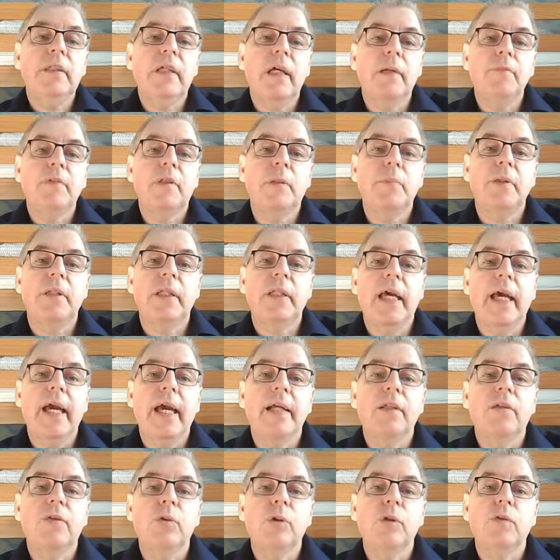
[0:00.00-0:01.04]
him to be the
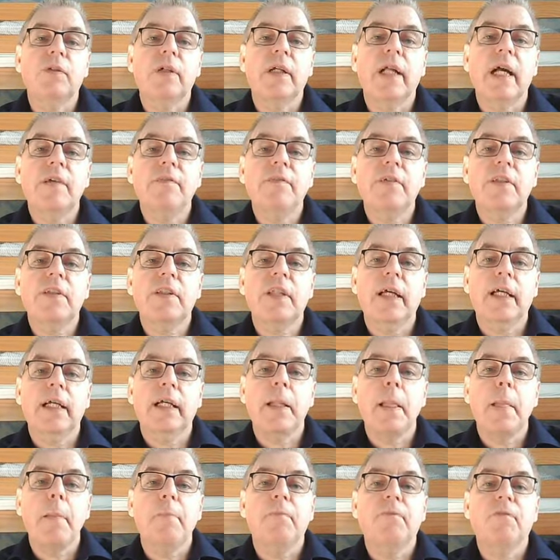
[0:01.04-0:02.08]
head over everything
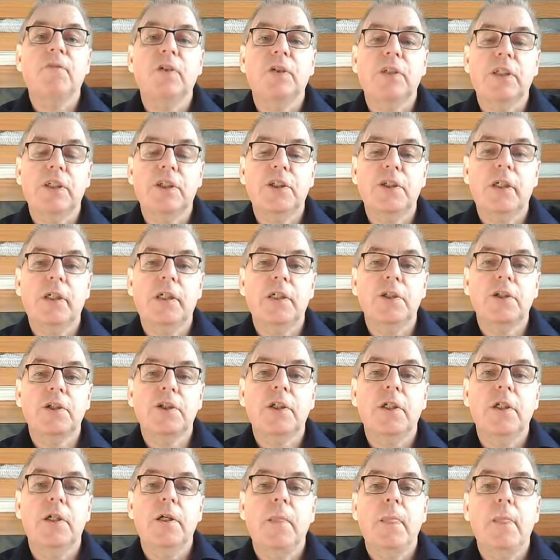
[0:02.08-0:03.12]
for the
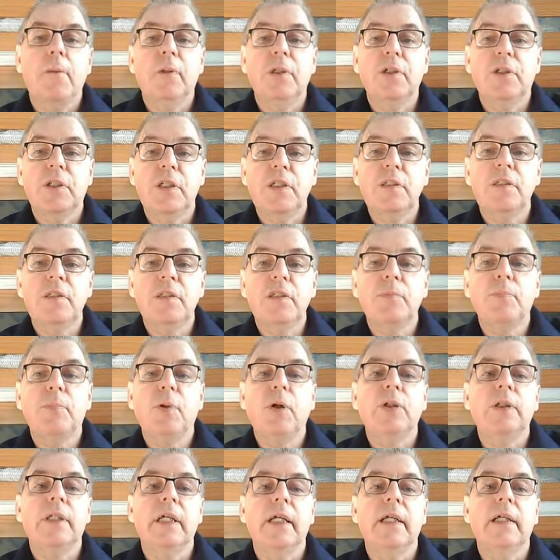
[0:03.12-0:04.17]
church, which is his
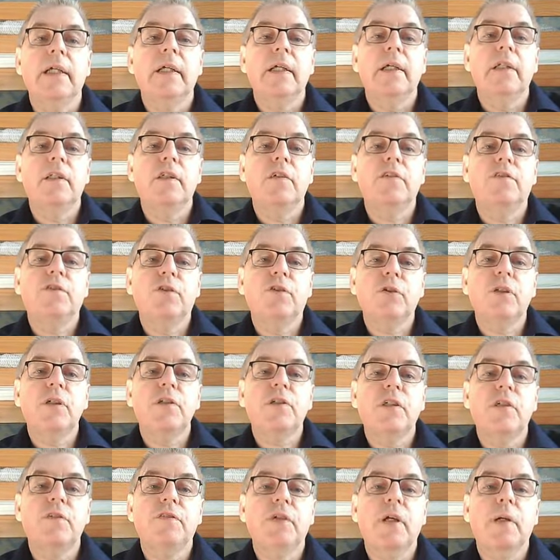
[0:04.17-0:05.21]
body, the
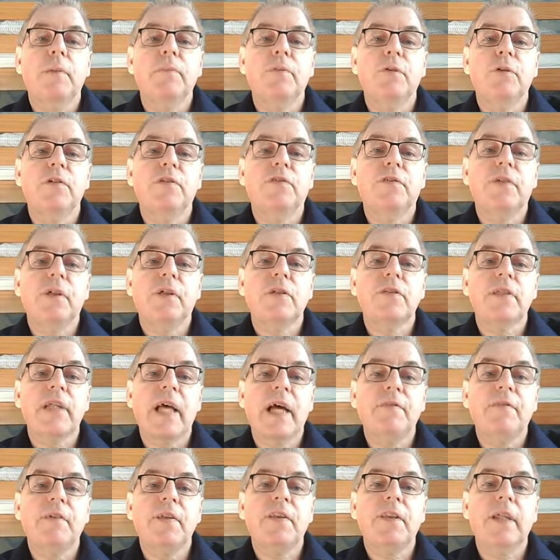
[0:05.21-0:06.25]
fullness of him who fills
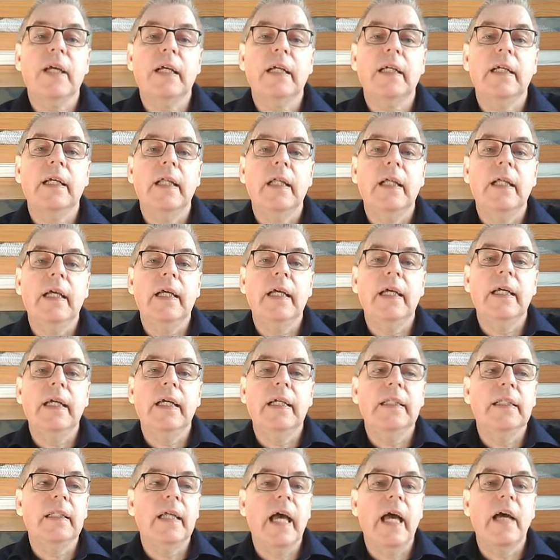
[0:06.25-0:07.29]
everything
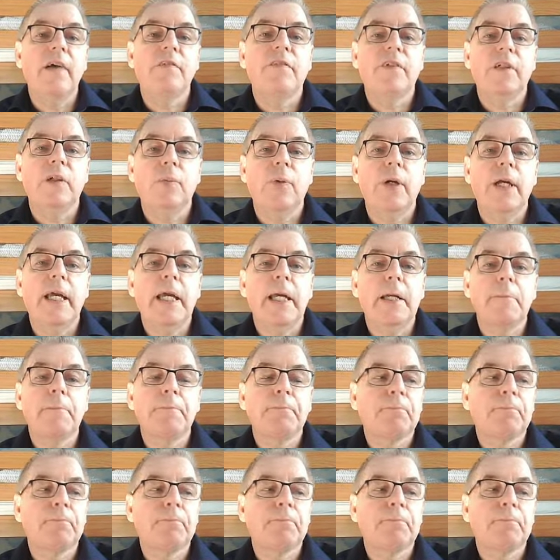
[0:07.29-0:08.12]
in every way.